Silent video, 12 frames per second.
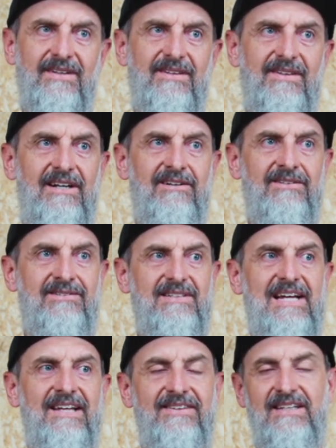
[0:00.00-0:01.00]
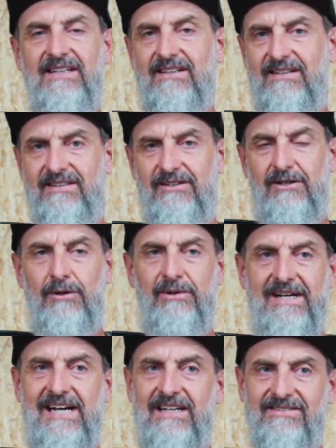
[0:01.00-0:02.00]
There is nothing that I
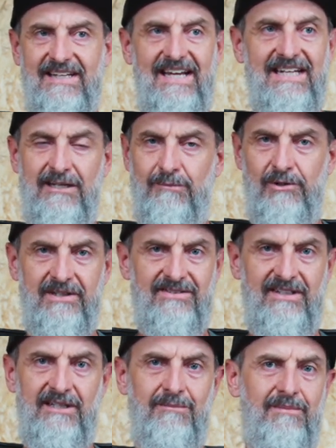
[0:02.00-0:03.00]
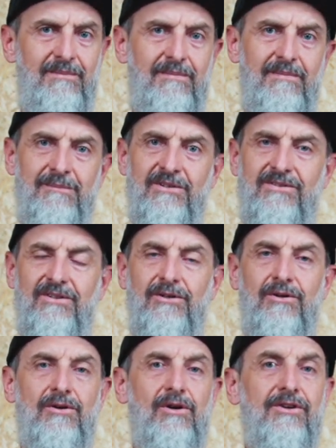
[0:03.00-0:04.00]
would ask any of my team members to
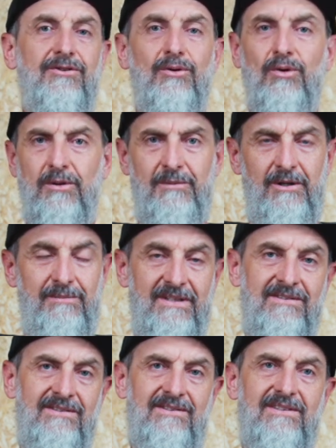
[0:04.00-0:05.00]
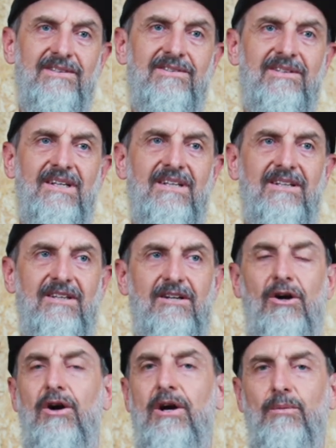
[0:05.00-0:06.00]
do across all of my businesses that
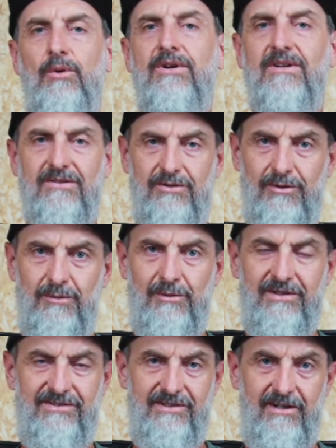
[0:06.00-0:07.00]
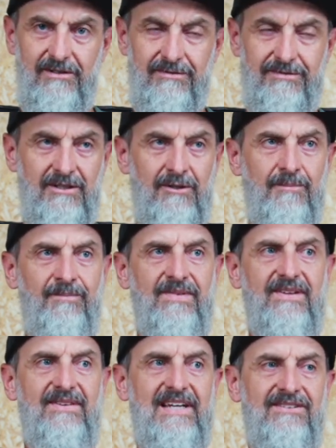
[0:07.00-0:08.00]
I wouldn't do myself.
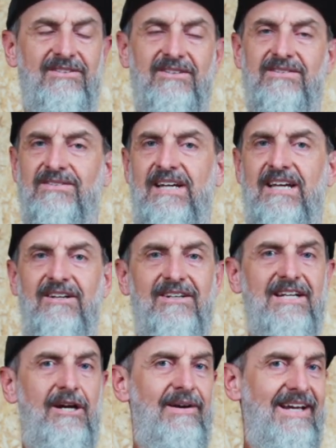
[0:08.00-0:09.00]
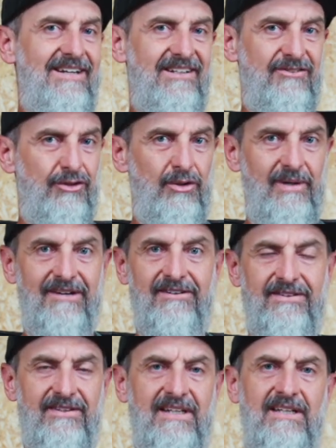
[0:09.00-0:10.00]
That's not to say that I know how to do
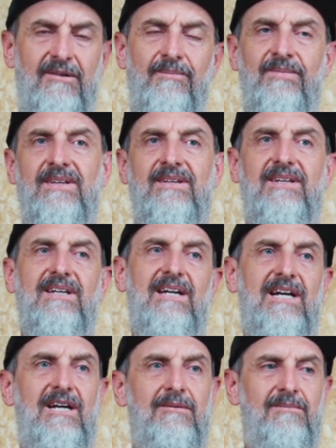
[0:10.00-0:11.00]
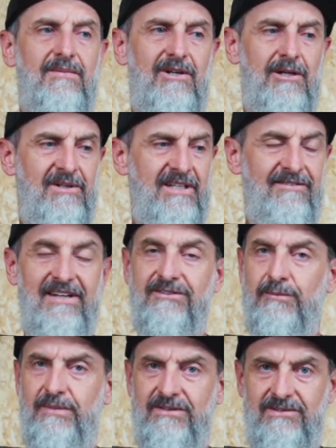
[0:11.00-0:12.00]
everything. I believe
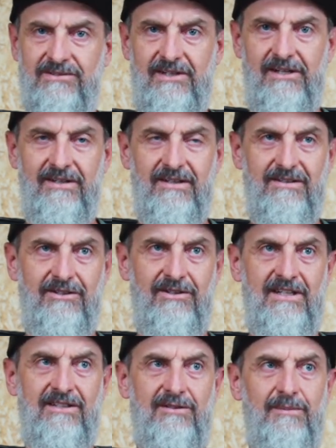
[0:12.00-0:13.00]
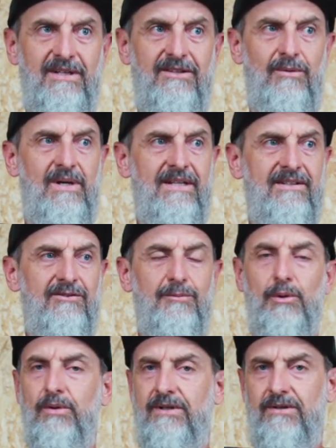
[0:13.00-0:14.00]
as a business owner, you need to be the one that's
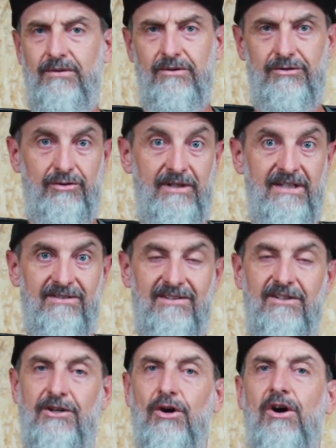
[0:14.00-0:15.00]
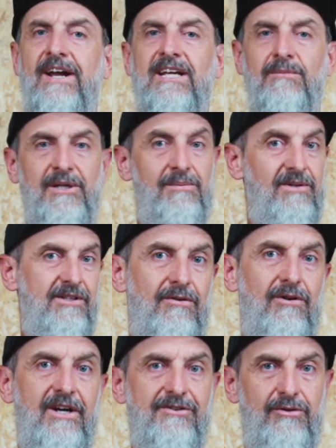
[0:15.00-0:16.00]
pulling all the strings and guiding people
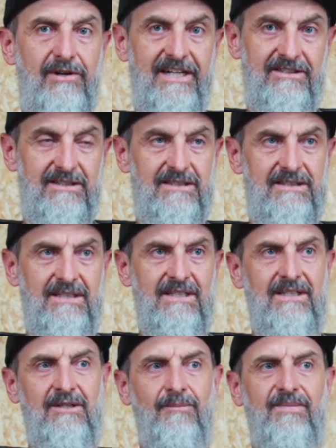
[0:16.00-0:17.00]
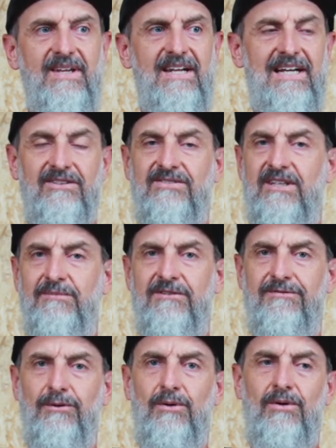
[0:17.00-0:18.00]
right direction. And as I said
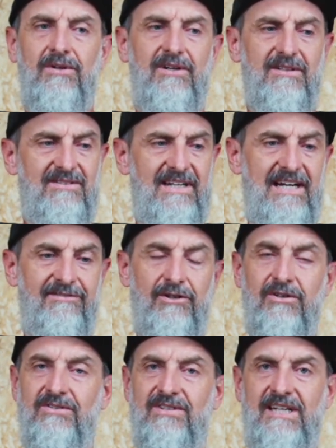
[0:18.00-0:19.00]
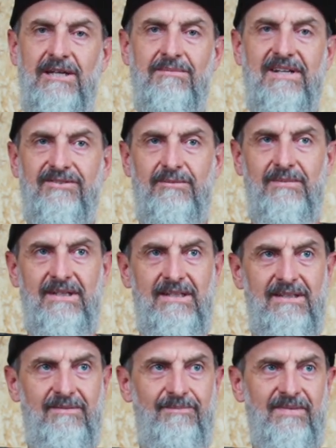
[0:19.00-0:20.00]
before, to have a good team doesn't
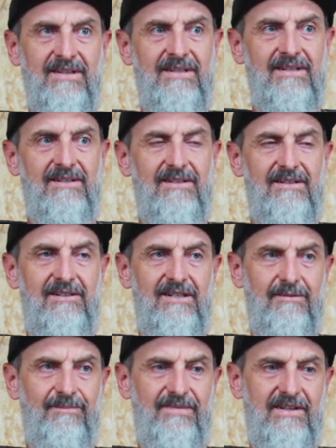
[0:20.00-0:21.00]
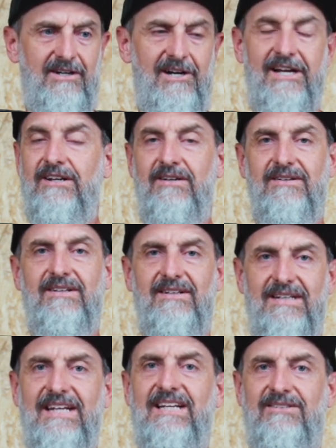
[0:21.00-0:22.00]
mean, I don't
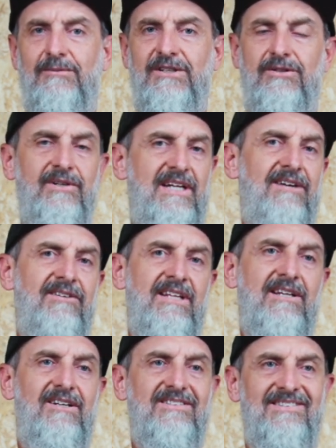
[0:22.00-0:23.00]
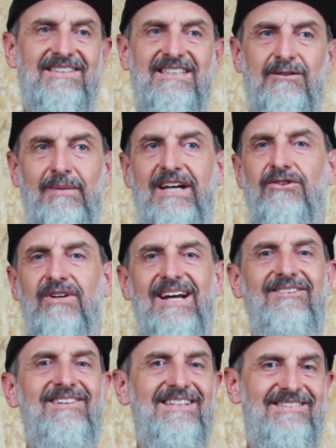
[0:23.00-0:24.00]
need to be doing everything. I just need to make sure
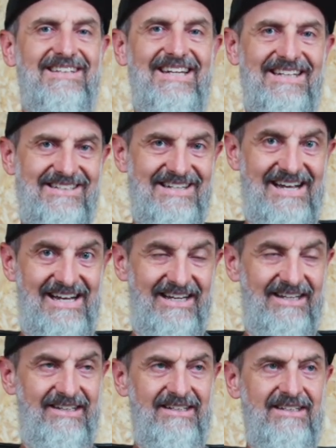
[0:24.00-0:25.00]
everything's getting done.